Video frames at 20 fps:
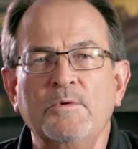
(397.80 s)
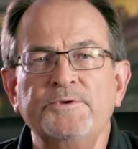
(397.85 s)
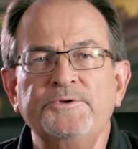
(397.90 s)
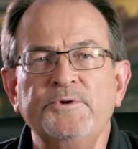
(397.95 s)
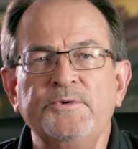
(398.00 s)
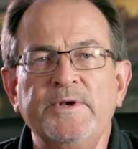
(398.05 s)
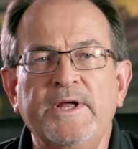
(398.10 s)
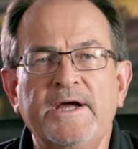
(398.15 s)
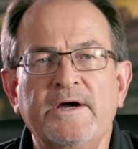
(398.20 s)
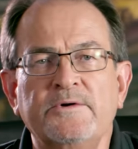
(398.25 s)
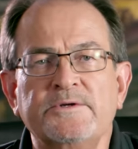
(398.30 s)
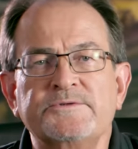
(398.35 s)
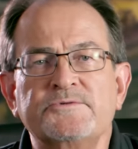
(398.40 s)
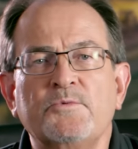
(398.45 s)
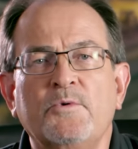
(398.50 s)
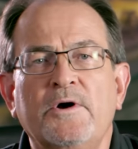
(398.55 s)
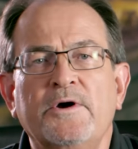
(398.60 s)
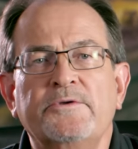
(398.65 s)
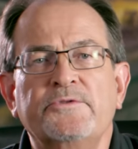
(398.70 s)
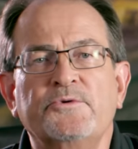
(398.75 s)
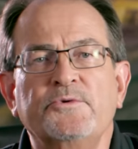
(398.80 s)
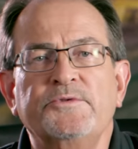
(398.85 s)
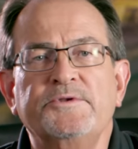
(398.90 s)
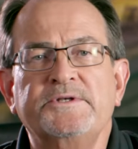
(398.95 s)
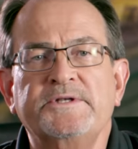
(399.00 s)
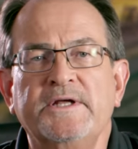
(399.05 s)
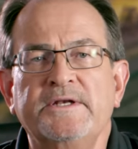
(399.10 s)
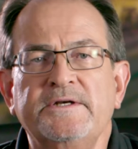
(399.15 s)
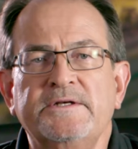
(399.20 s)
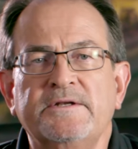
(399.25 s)
we'll do now is walk through the
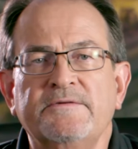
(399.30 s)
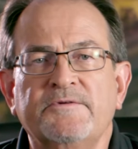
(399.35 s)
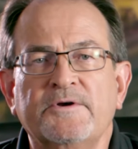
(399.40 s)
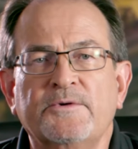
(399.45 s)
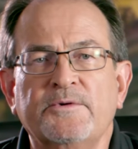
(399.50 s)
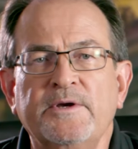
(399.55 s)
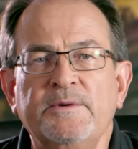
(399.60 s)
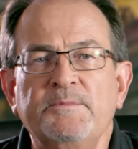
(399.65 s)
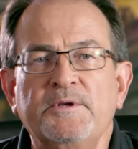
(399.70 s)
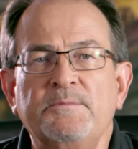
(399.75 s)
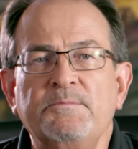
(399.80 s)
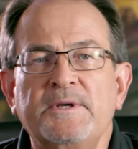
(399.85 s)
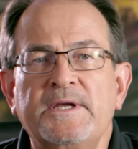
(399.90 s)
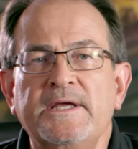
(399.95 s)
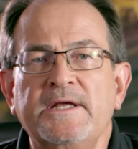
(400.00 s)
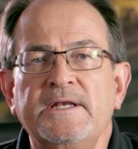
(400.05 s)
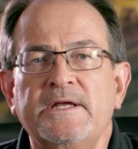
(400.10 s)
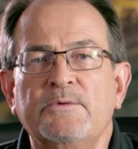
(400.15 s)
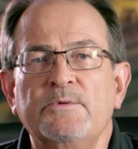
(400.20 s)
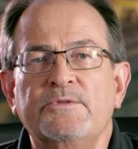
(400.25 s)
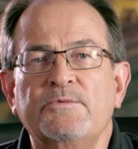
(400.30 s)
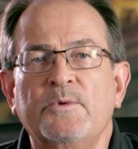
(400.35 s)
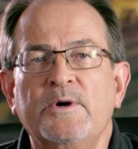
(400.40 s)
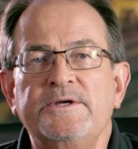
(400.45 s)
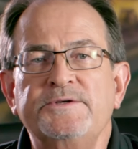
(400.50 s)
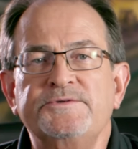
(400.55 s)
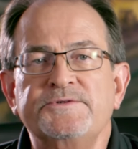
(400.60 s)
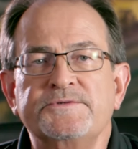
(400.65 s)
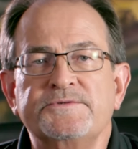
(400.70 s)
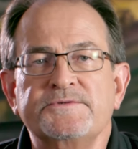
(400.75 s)
tentative agreement beginning with
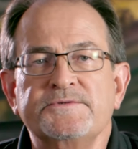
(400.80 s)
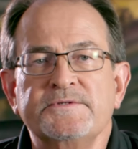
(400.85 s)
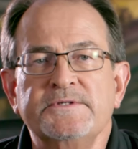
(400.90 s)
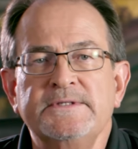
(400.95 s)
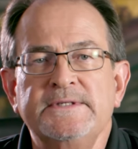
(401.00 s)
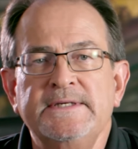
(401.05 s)
wages.